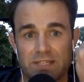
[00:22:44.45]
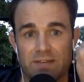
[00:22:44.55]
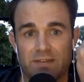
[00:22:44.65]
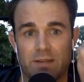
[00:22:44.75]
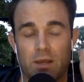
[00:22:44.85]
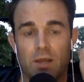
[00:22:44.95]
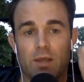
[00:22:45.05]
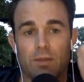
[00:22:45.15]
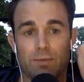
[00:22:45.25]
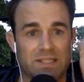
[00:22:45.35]

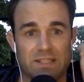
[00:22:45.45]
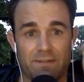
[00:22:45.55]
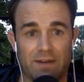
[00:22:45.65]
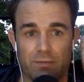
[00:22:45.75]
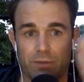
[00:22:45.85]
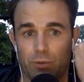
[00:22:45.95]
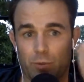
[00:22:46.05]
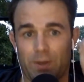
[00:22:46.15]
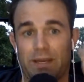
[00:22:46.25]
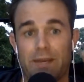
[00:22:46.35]
365 when you're
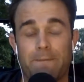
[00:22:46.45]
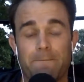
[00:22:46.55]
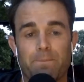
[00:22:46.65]
wearing it.